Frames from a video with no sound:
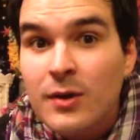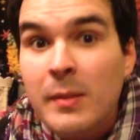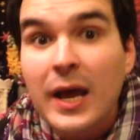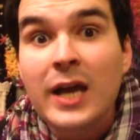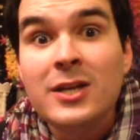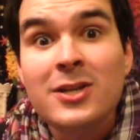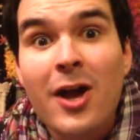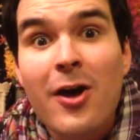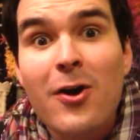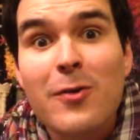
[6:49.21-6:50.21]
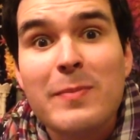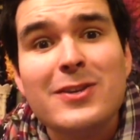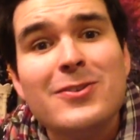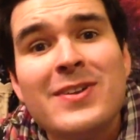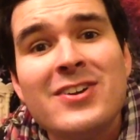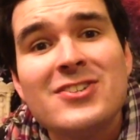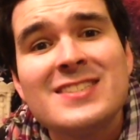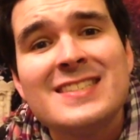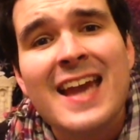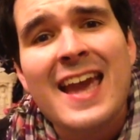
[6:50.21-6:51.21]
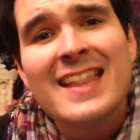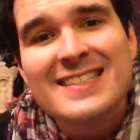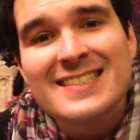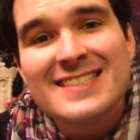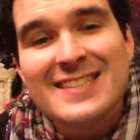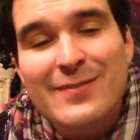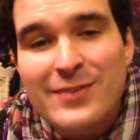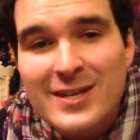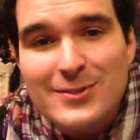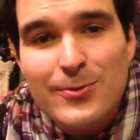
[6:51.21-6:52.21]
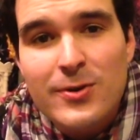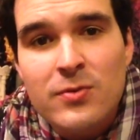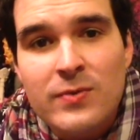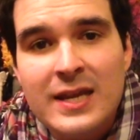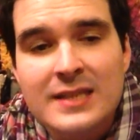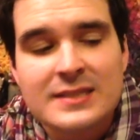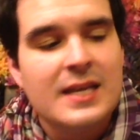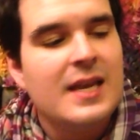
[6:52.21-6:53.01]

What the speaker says: I'm like, I know, but you don't understand. This is different. It's Lord of the Rings.